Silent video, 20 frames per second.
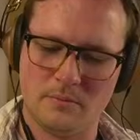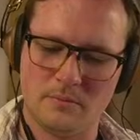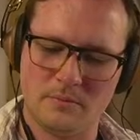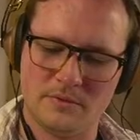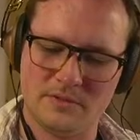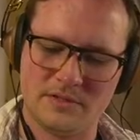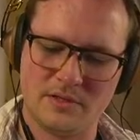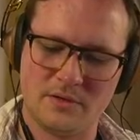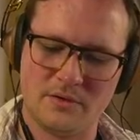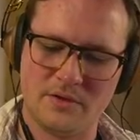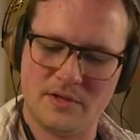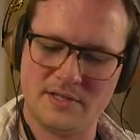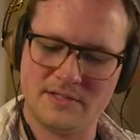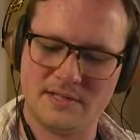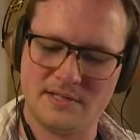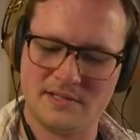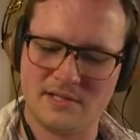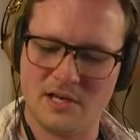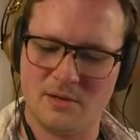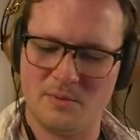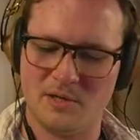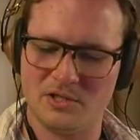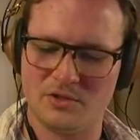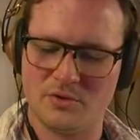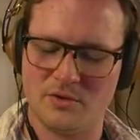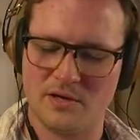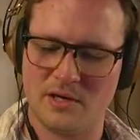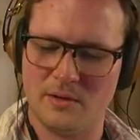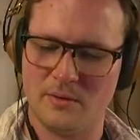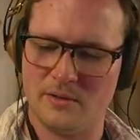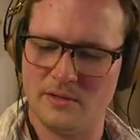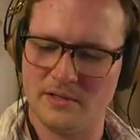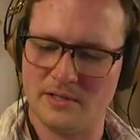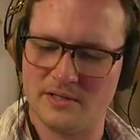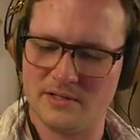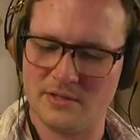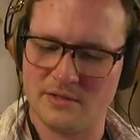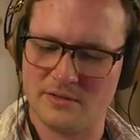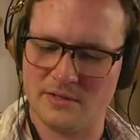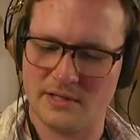so this is going to be a tricky one because
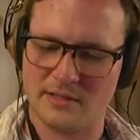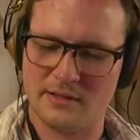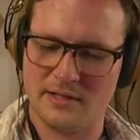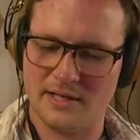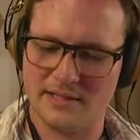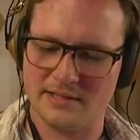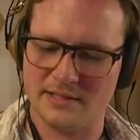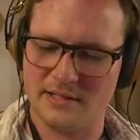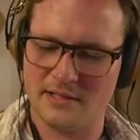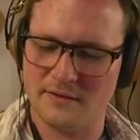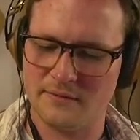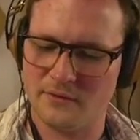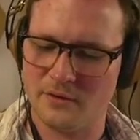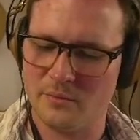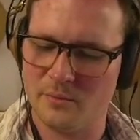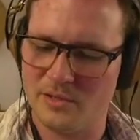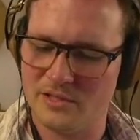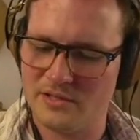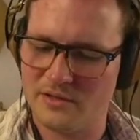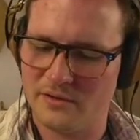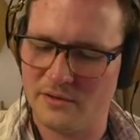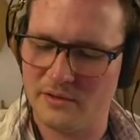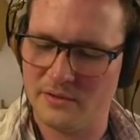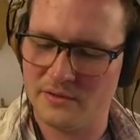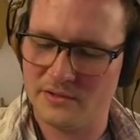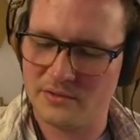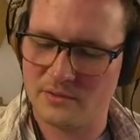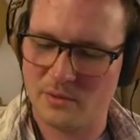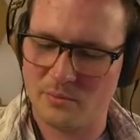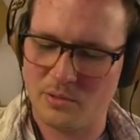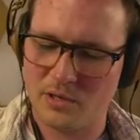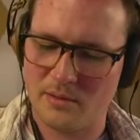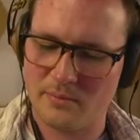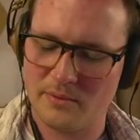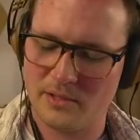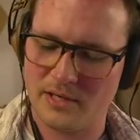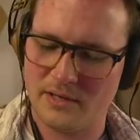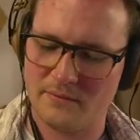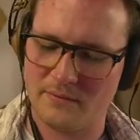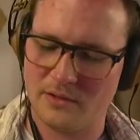there's, like, lots of different materials. So I'm probably
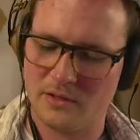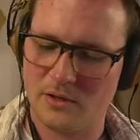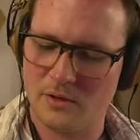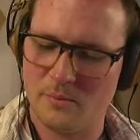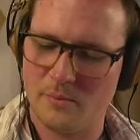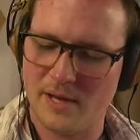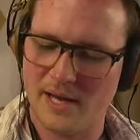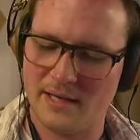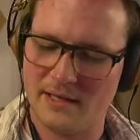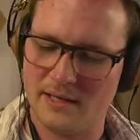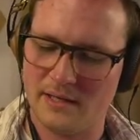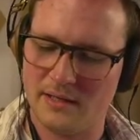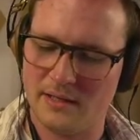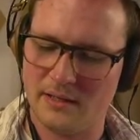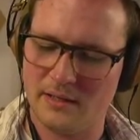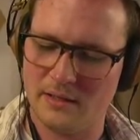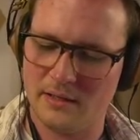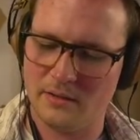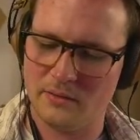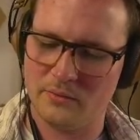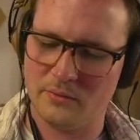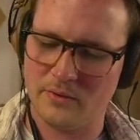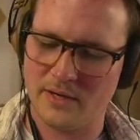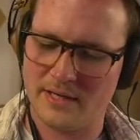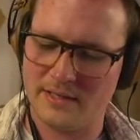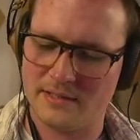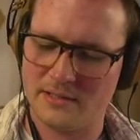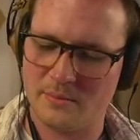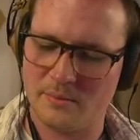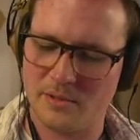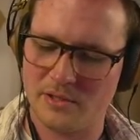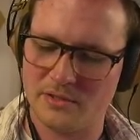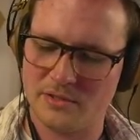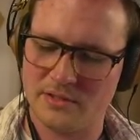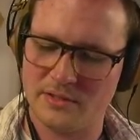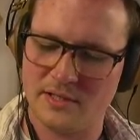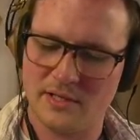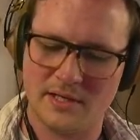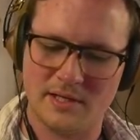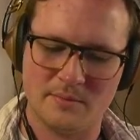going to have to go back in and erase a bunch of
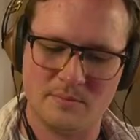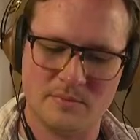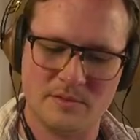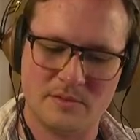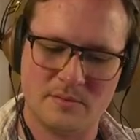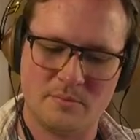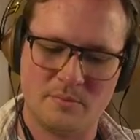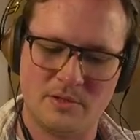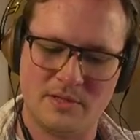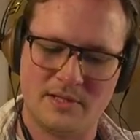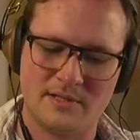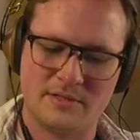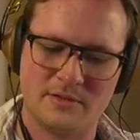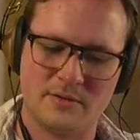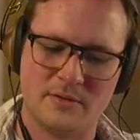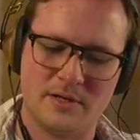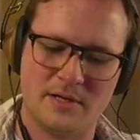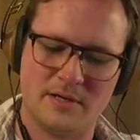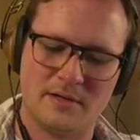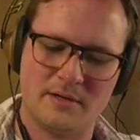times. But that's okay.